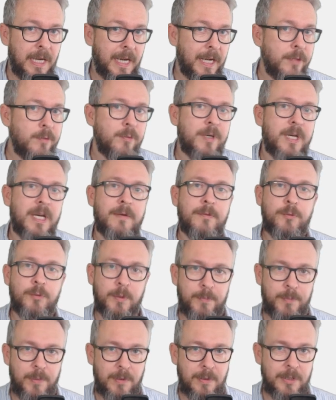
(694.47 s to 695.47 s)
I do have to
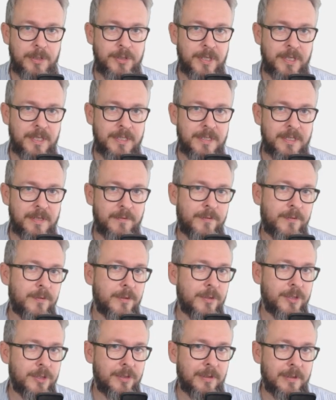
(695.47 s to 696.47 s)
apologize.
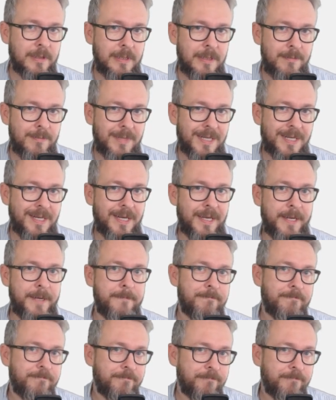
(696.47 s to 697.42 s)
Unfortunately, my